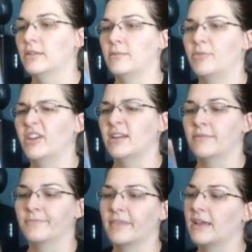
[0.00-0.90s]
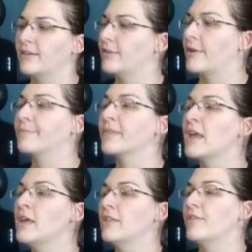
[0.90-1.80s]
LeBray?
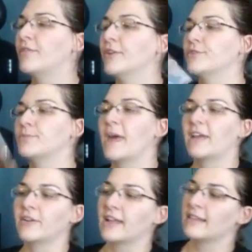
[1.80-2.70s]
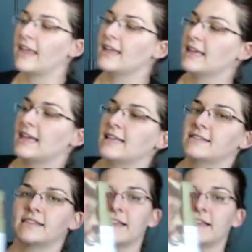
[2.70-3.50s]
The first pattern I like is